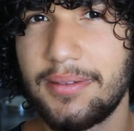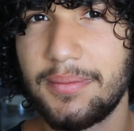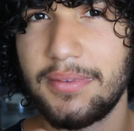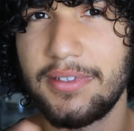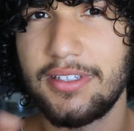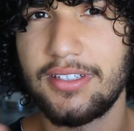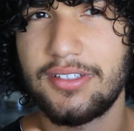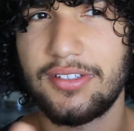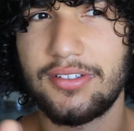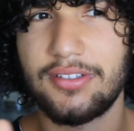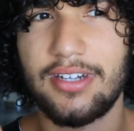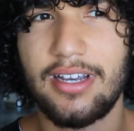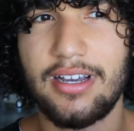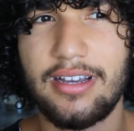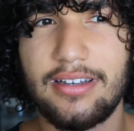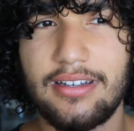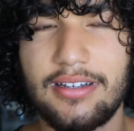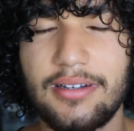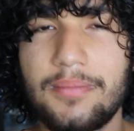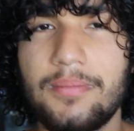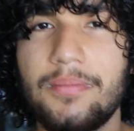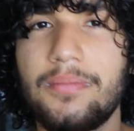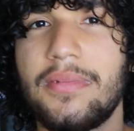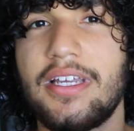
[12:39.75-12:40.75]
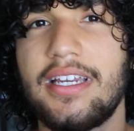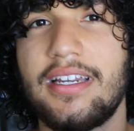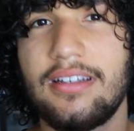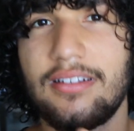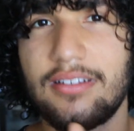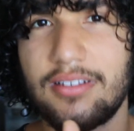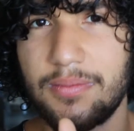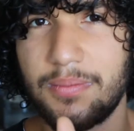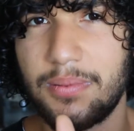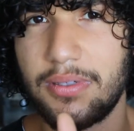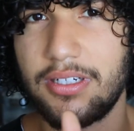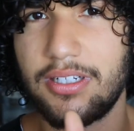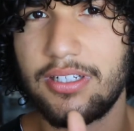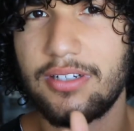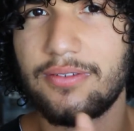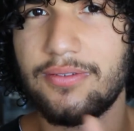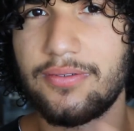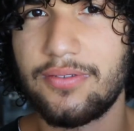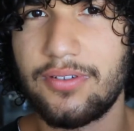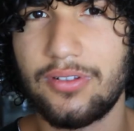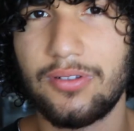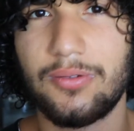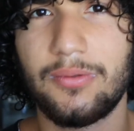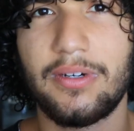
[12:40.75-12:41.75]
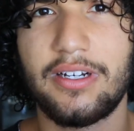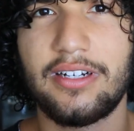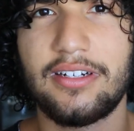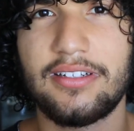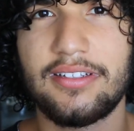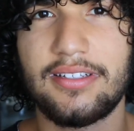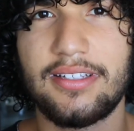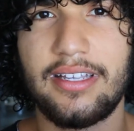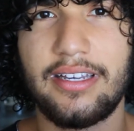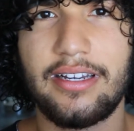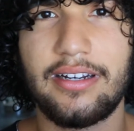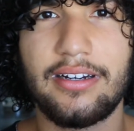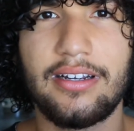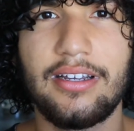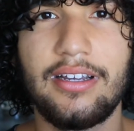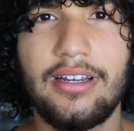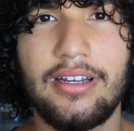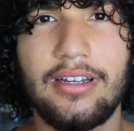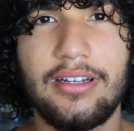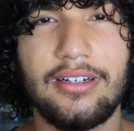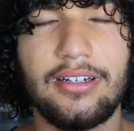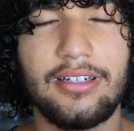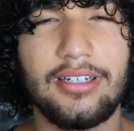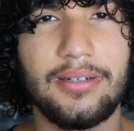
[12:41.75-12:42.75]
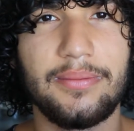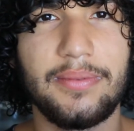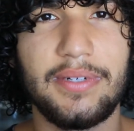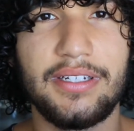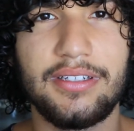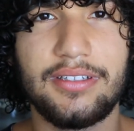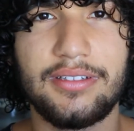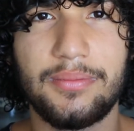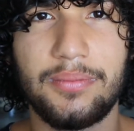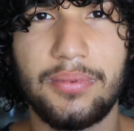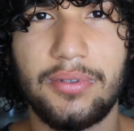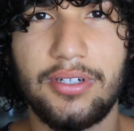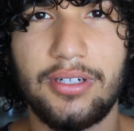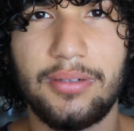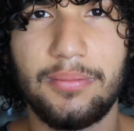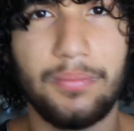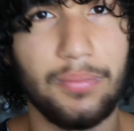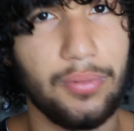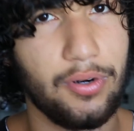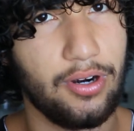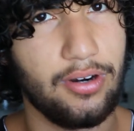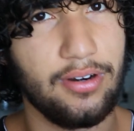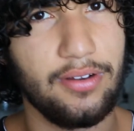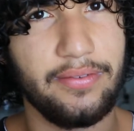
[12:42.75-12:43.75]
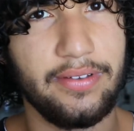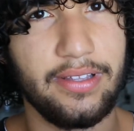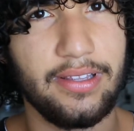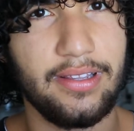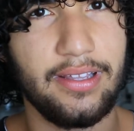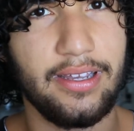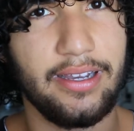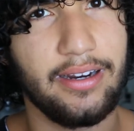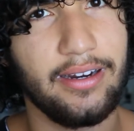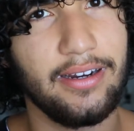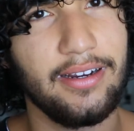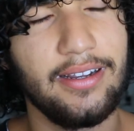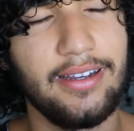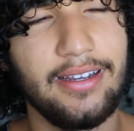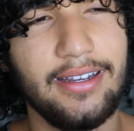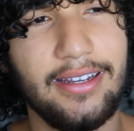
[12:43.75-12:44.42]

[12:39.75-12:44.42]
because you're not committing to putting your full awareness there. You're committing to putting part of it there.